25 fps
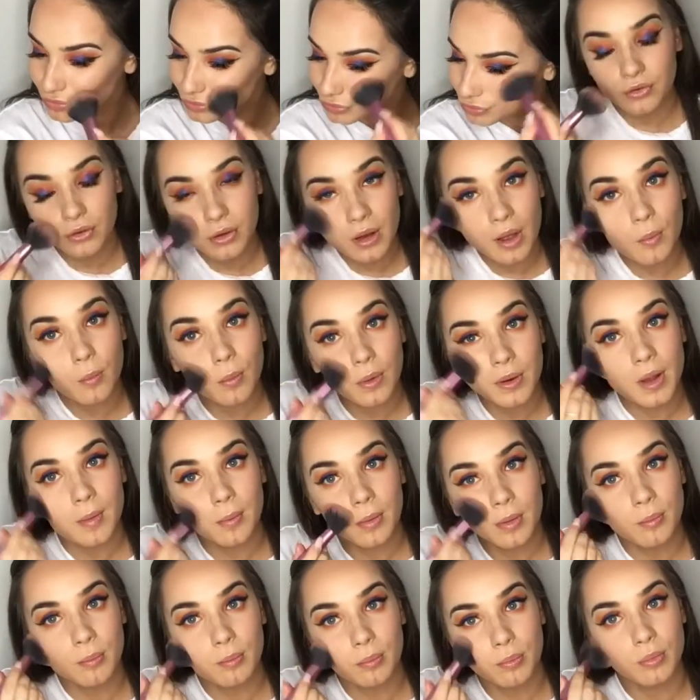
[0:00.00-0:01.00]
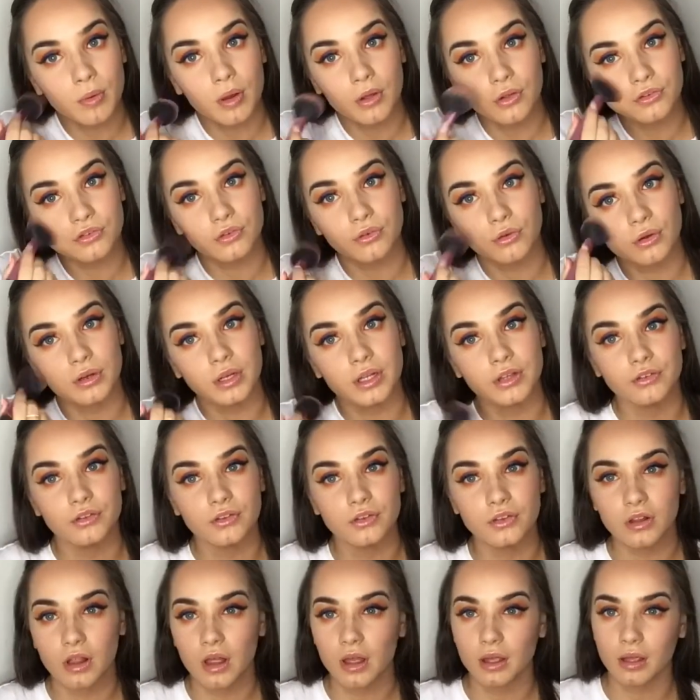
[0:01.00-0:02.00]
feel like when I put blusher on, it
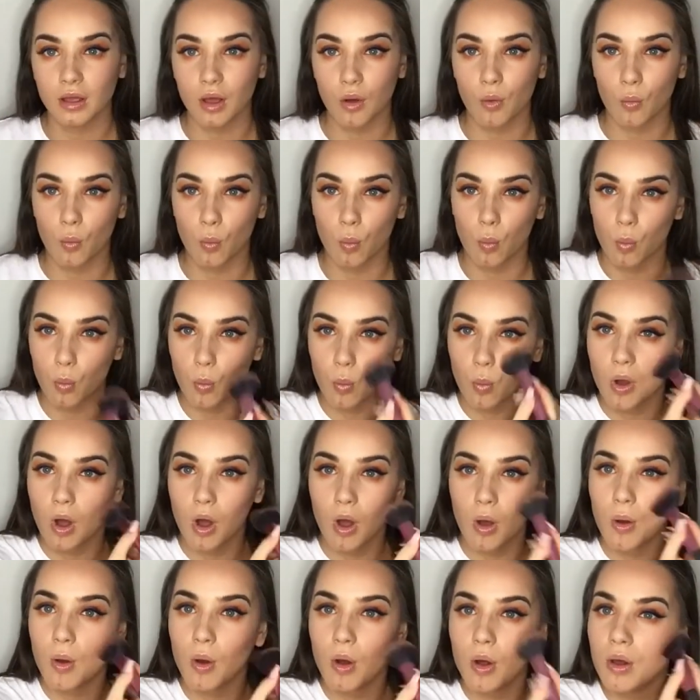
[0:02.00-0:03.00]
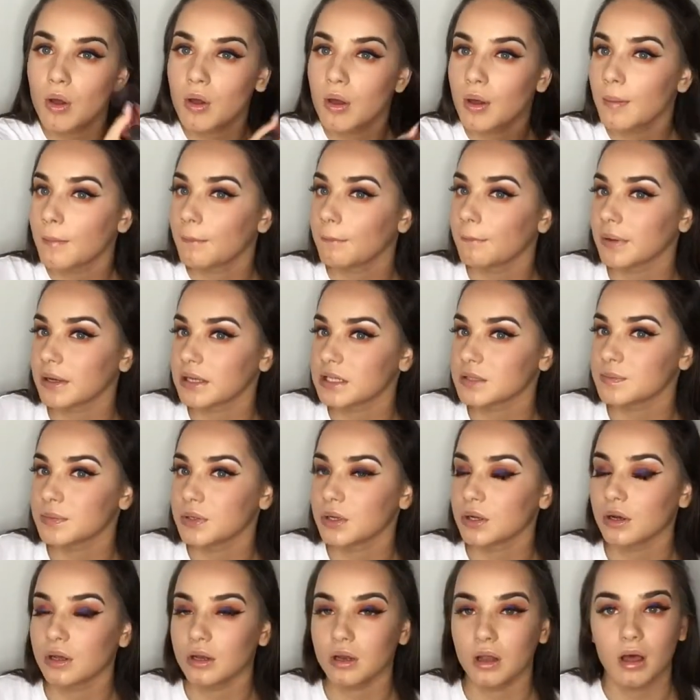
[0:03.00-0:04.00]
just like, ooh, makes me
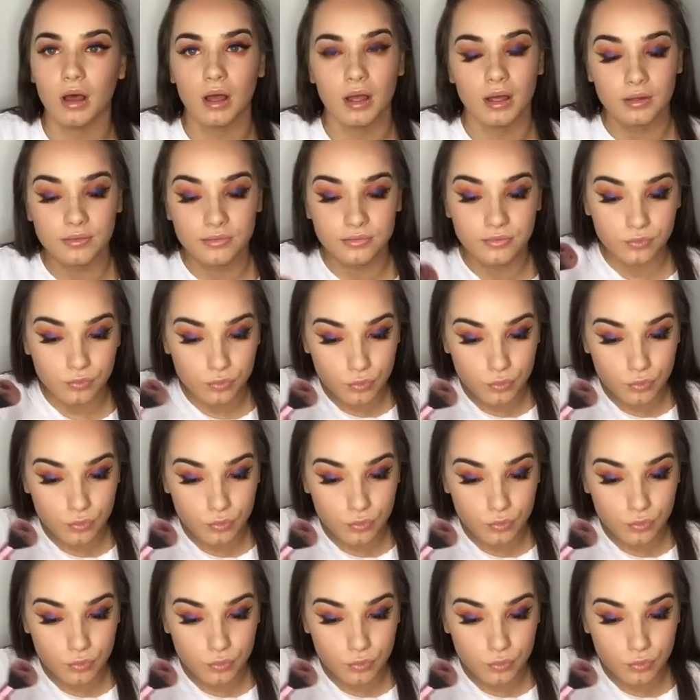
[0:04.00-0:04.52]
look alive.